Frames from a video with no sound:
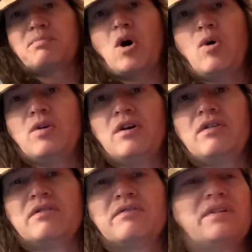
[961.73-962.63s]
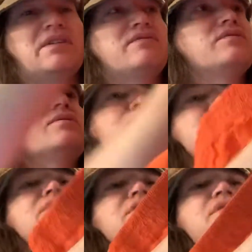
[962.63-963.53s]
polo, Ralph
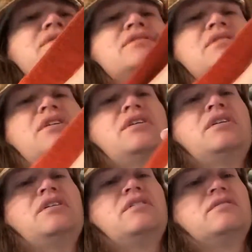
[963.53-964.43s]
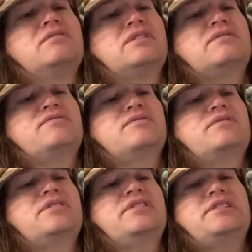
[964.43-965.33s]
Lauren, Ralph
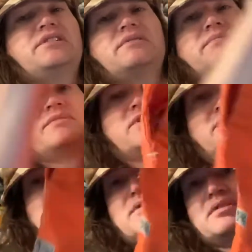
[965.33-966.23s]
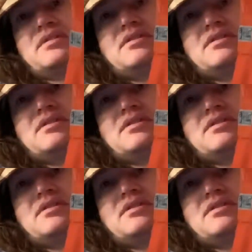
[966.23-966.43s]
Lauren, yeah. Those.